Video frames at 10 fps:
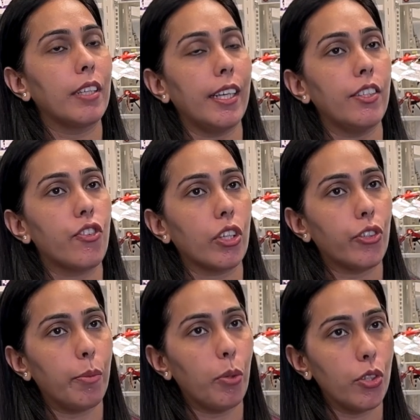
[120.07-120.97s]
the
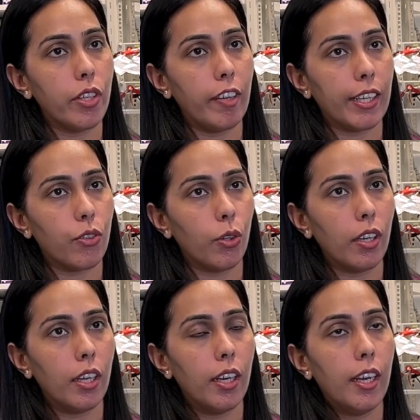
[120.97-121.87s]
structural positive
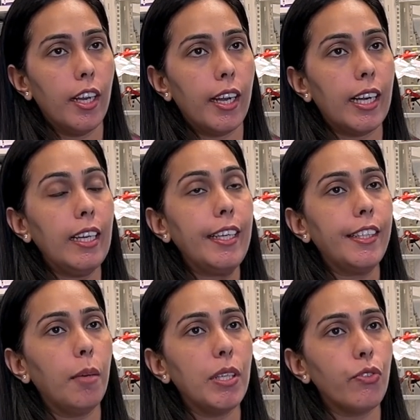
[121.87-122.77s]
electrode, and
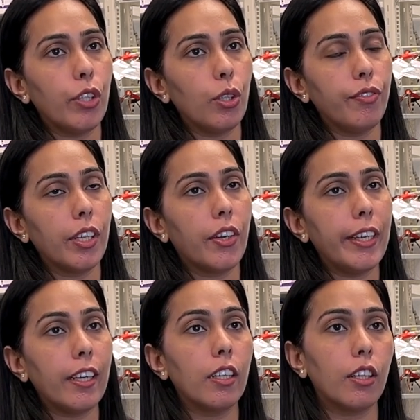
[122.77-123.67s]
lithium is one of the
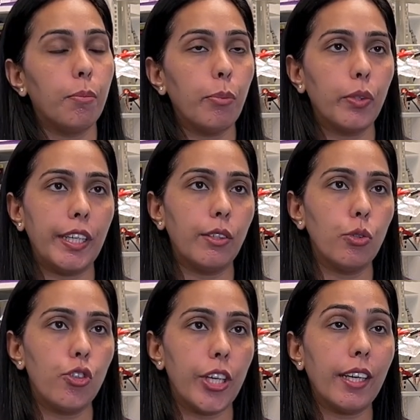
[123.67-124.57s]
critical components to
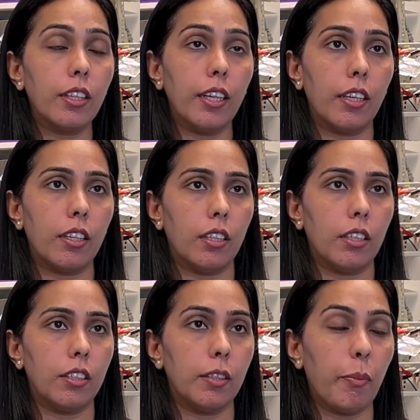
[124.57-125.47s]
check
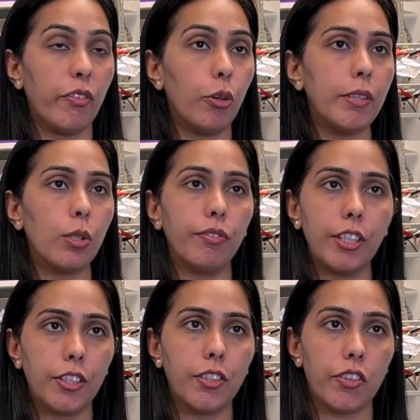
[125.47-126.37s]
the performance of
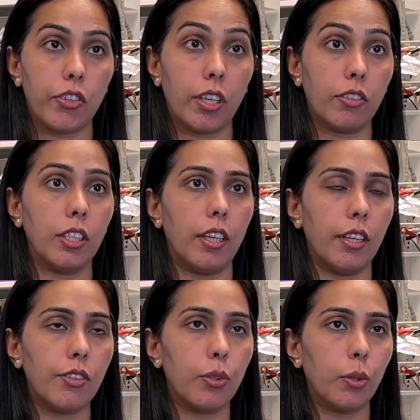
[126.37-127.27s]
this structural
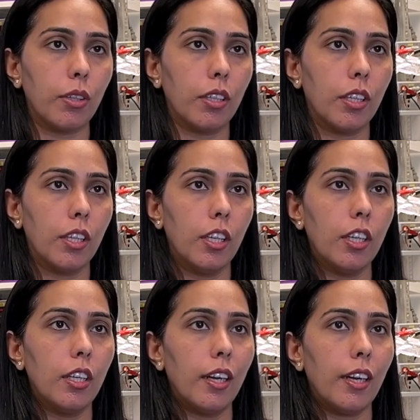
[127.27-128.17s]
electrode.
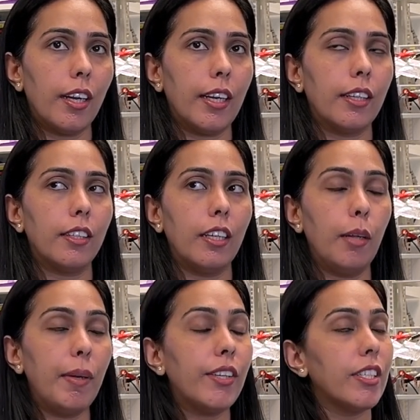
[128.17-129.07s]
And the
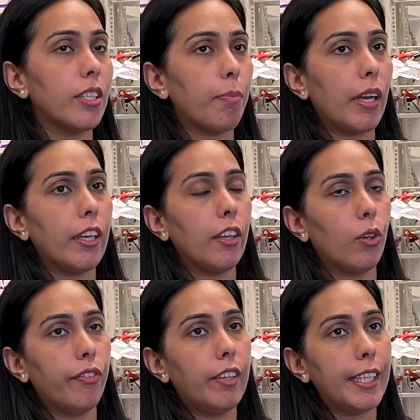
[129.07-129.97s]
limited supply
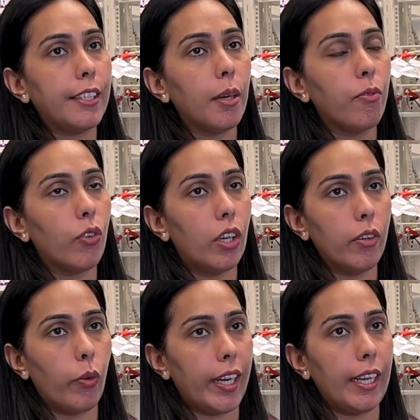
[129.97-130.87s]
of lithium
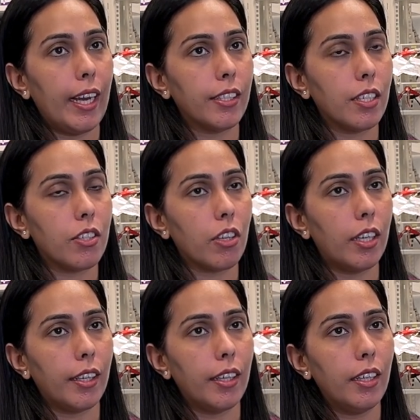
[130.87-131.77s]
worldwide has
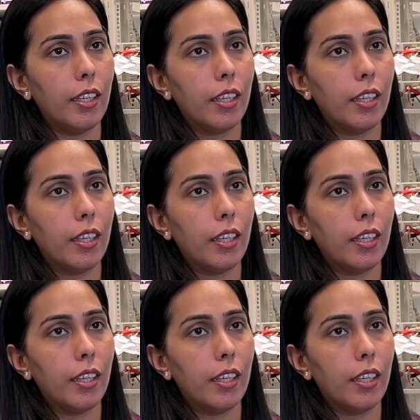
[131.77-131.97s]
started,